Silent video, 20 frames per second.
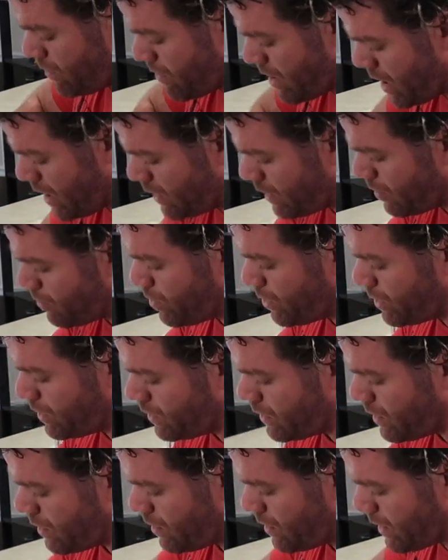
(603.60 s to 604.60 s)
we made and put
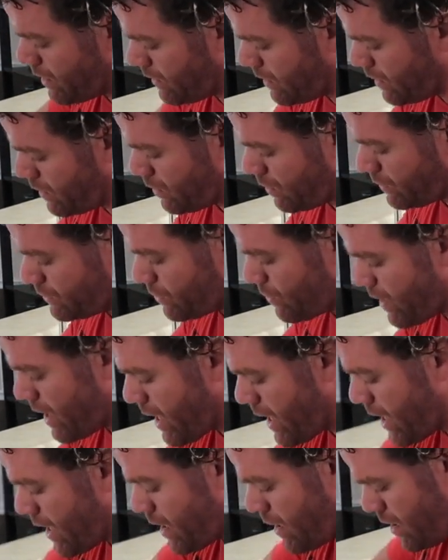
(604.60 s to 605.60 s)
in there, and then it also
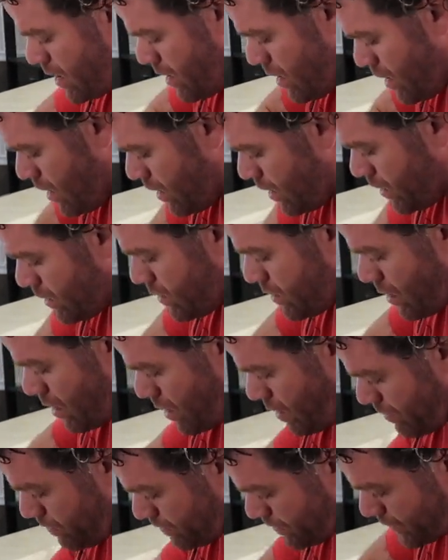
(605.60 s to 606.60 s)
had
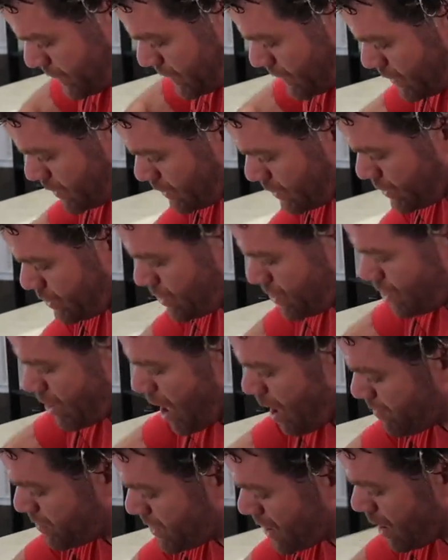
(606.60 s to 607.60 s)
some
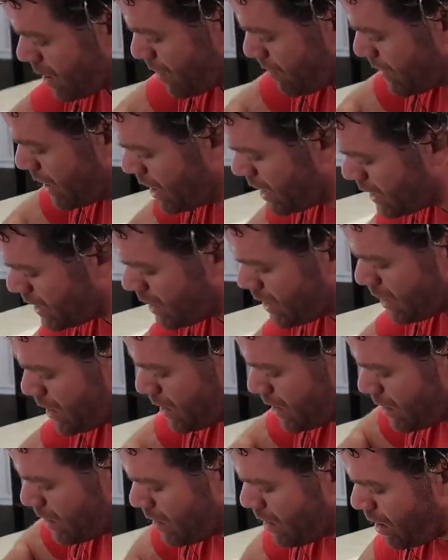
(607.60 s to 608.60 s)
chopped up
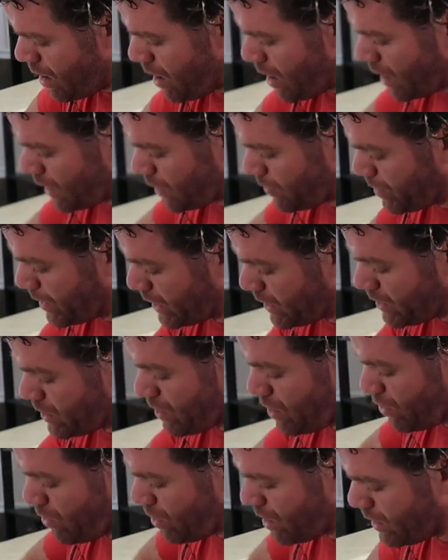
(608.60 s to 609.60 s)

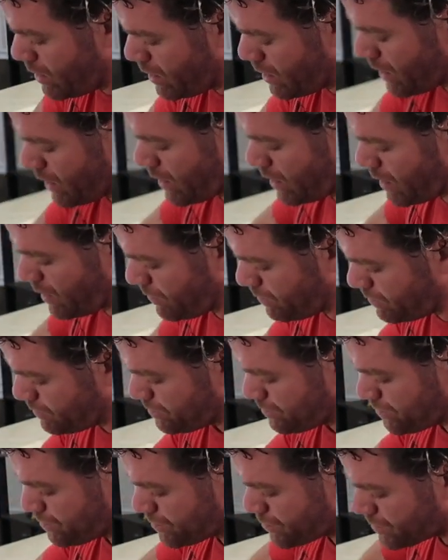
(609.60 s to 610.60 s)
jalapeno
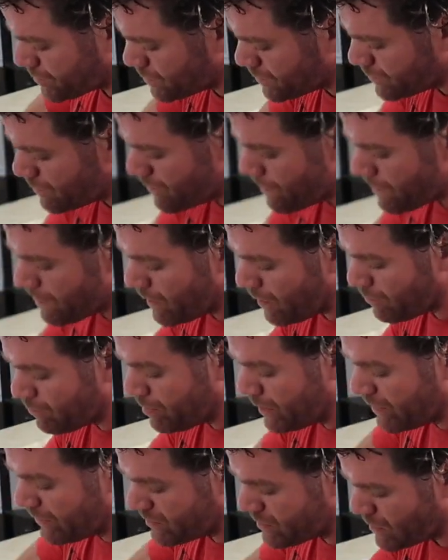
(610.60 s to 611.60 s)

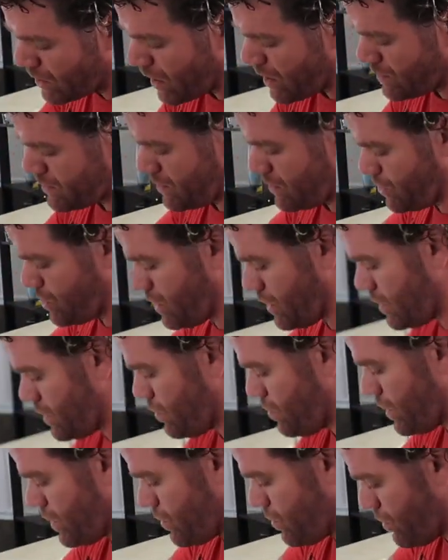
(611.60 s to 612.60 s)
beef
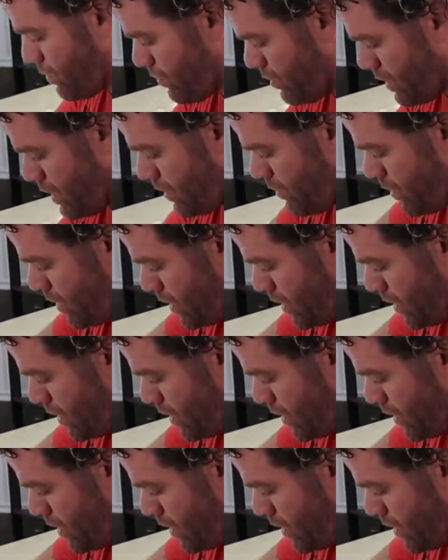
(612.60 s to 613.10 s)
sausages, which were really,